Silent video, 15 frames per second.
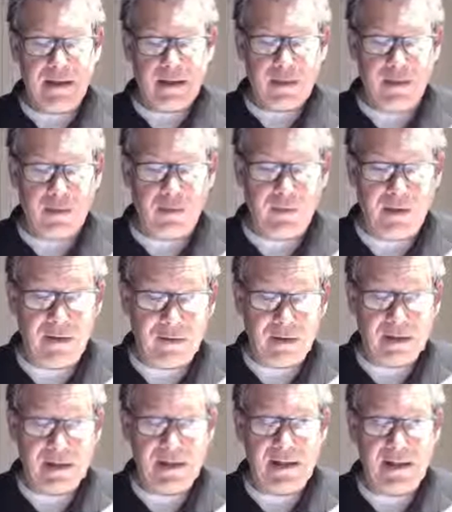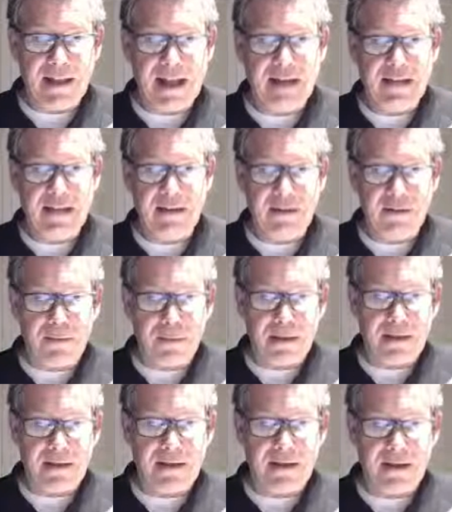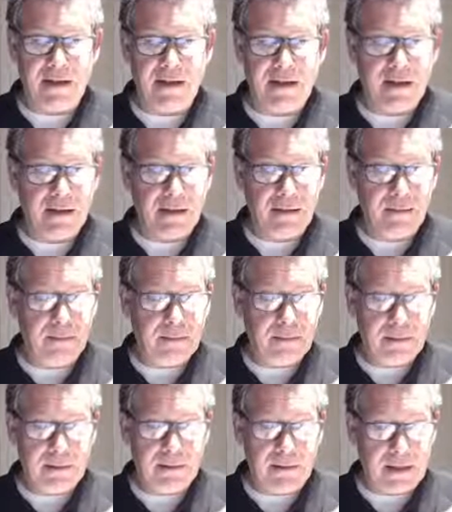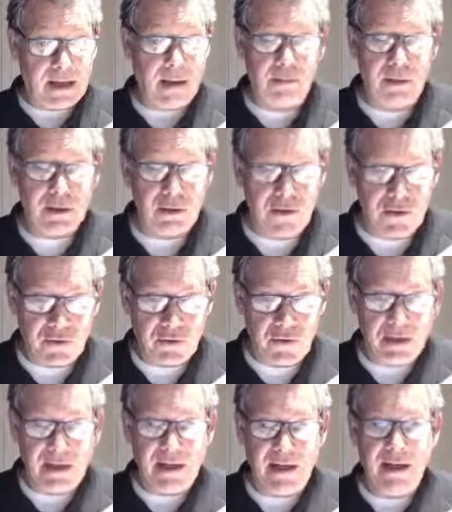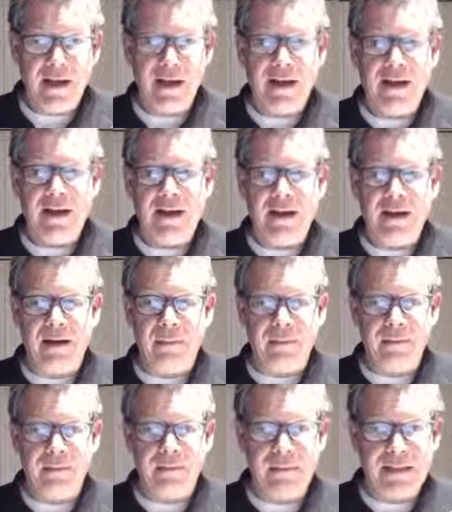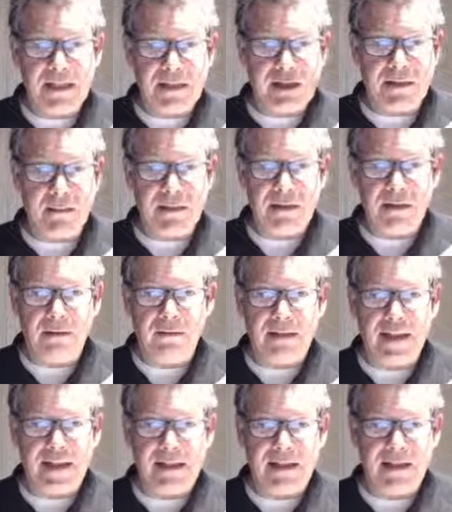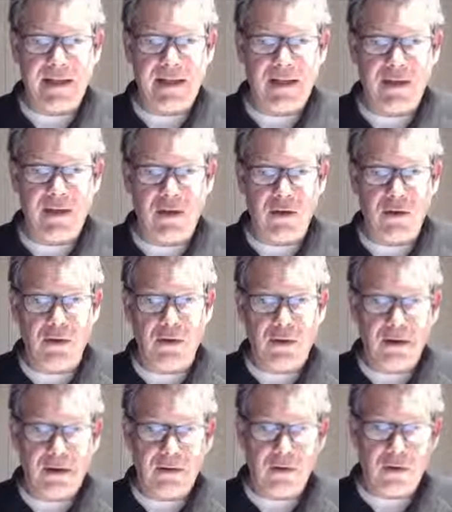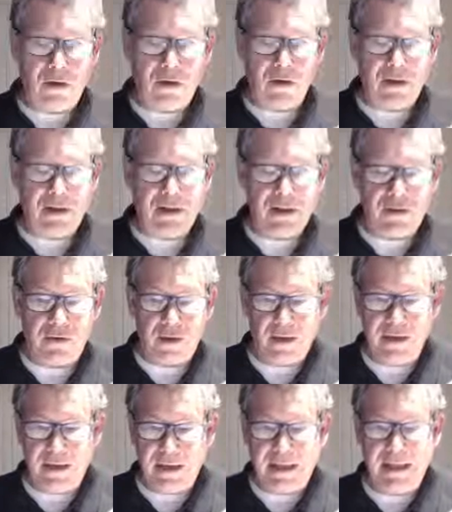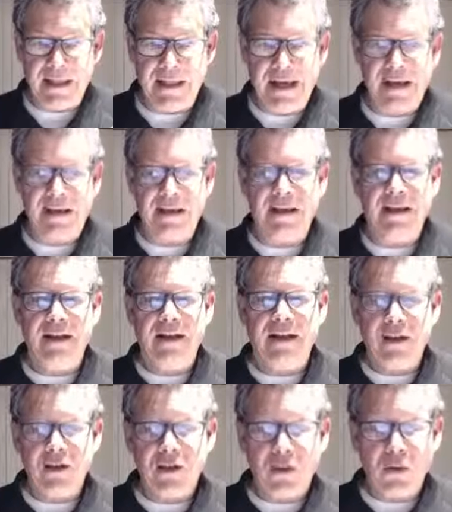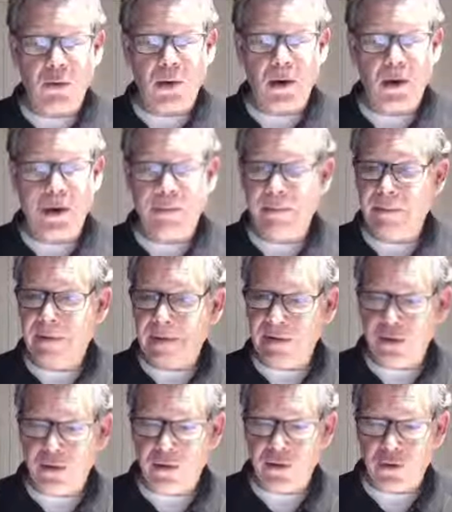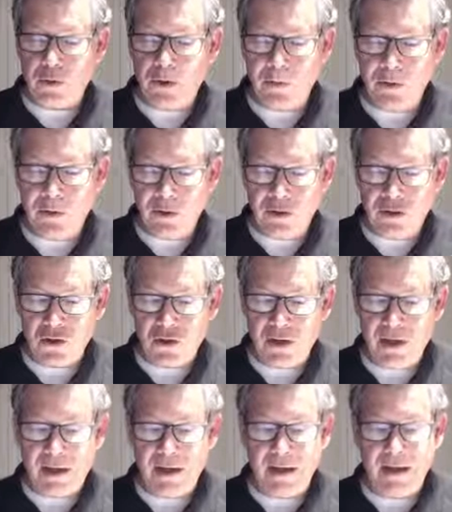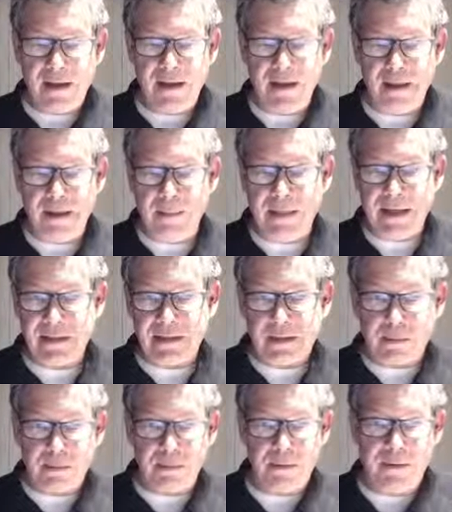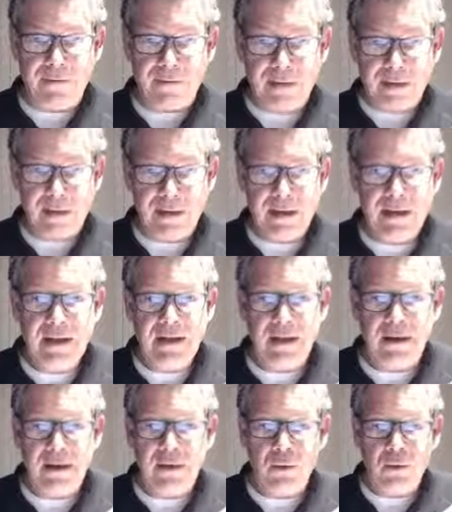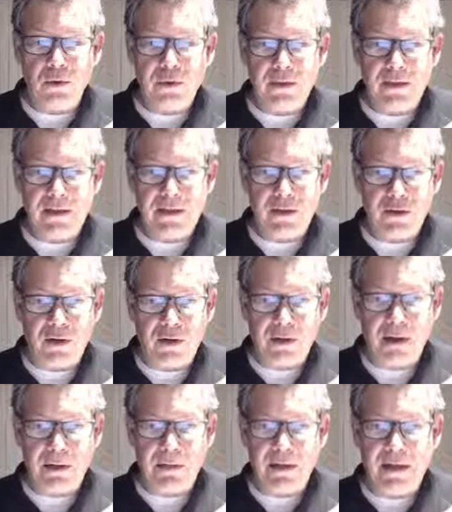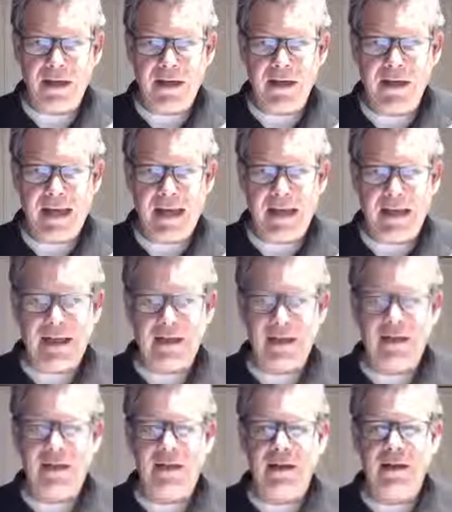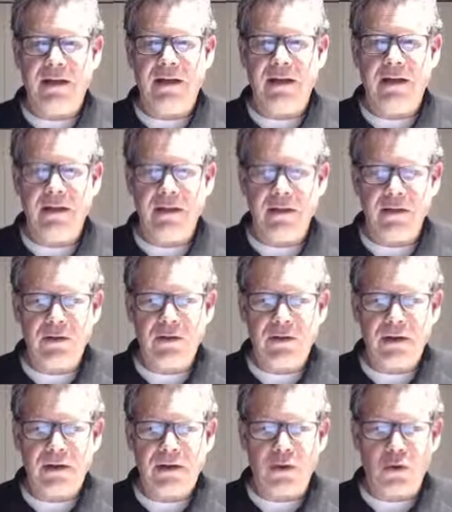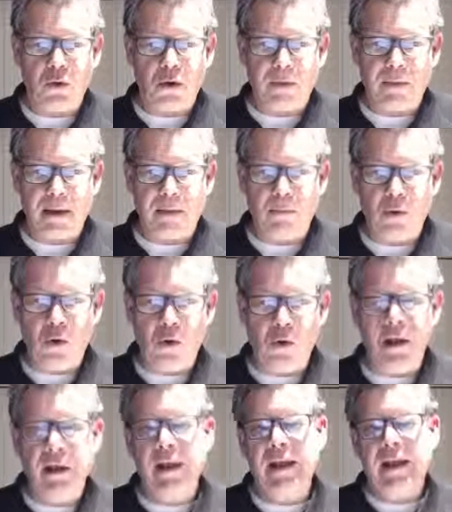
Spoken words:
So I've invested in that, and I've spent a couple of years already teaching myself that, and so got a lot of history in that. So join me on this journey as I build my funnel. I will try and come in here and talk about more.